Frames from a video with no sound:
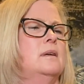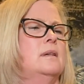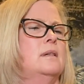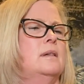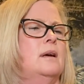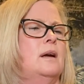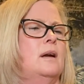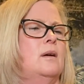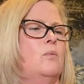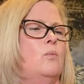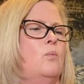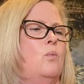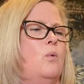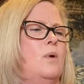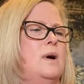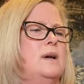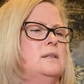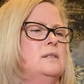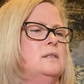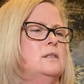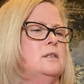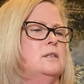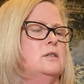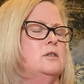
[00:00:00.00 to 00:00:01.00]
like
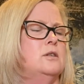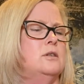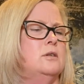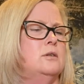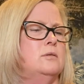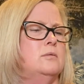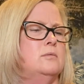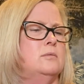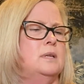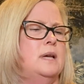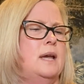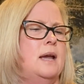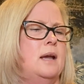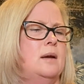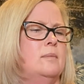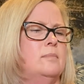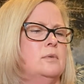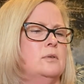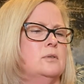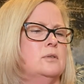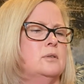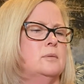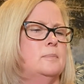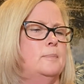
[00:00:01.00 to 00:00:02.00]
1 to 2
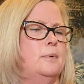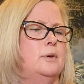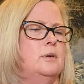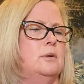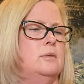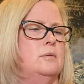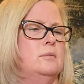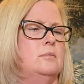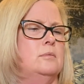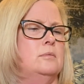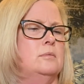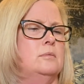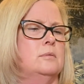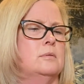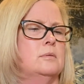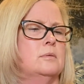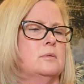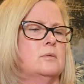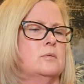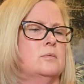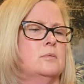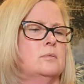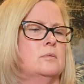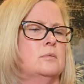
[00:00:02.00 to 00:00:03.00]

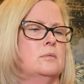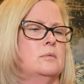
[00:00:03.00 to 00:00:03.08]
tablespoons